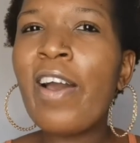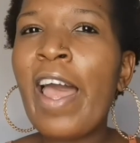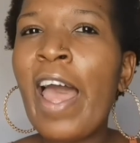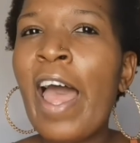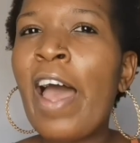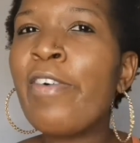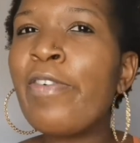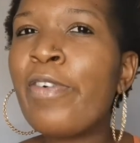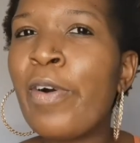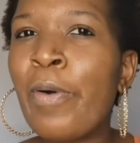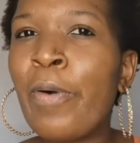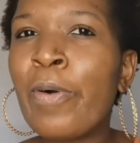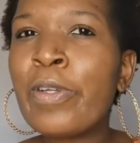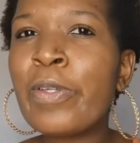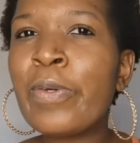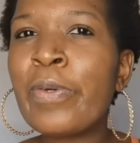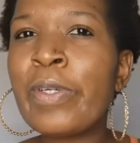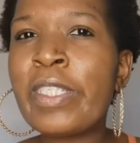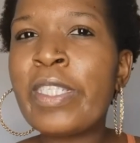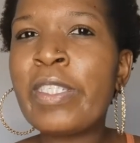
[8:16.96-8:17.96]
Avo
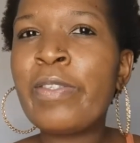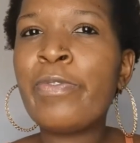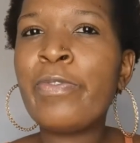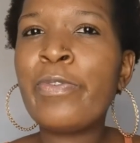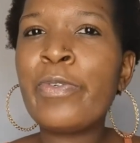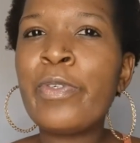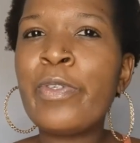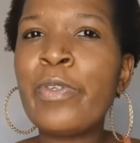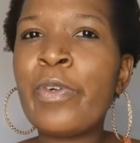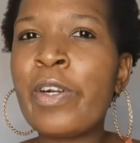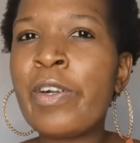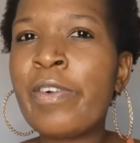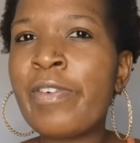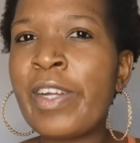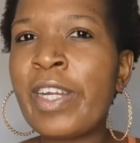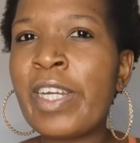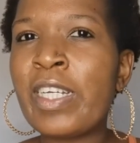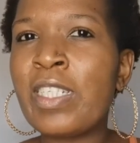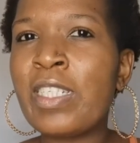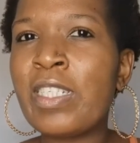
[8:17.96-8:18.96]
also, is it fruit or a
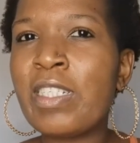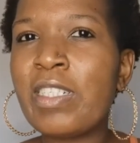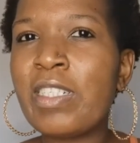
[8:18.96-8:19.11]
veg?